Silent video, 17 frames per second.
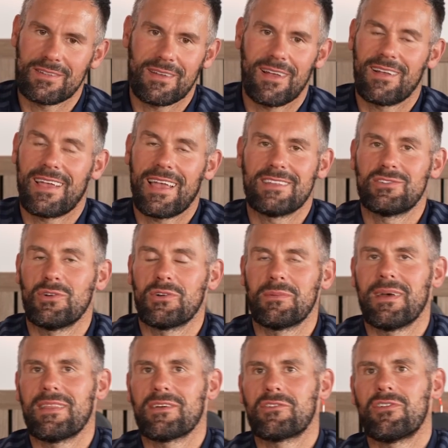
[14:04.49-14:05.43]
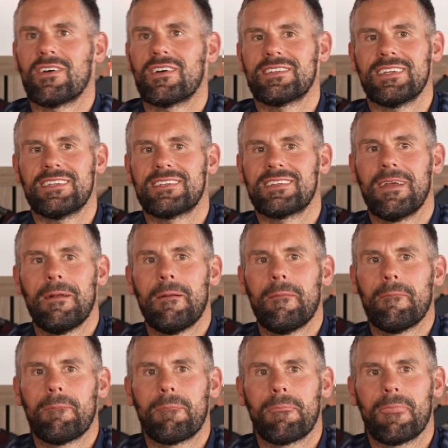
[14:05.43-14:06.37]
Again, talking about the cross,
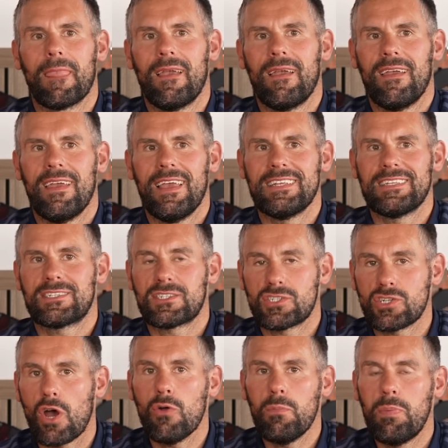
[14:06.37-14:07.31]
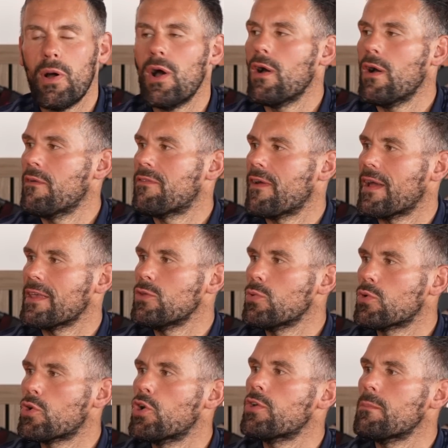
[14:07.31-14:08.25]
it's so perfect,
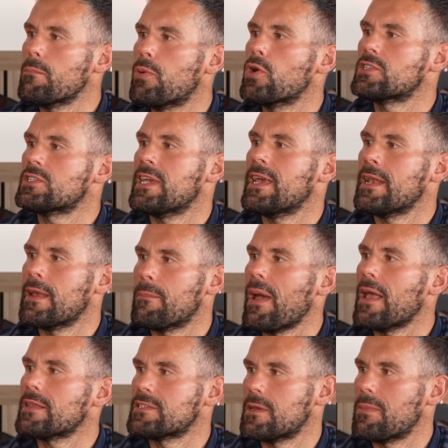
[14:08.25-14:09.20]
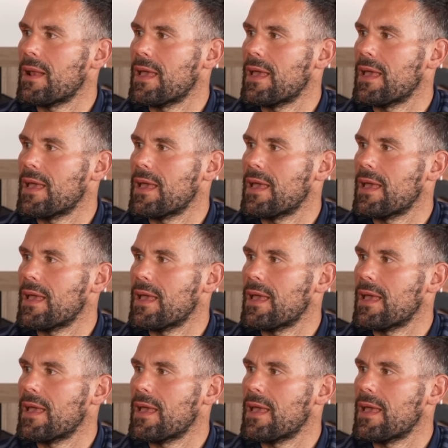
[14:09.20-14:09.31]
you couldn't put it in a better place.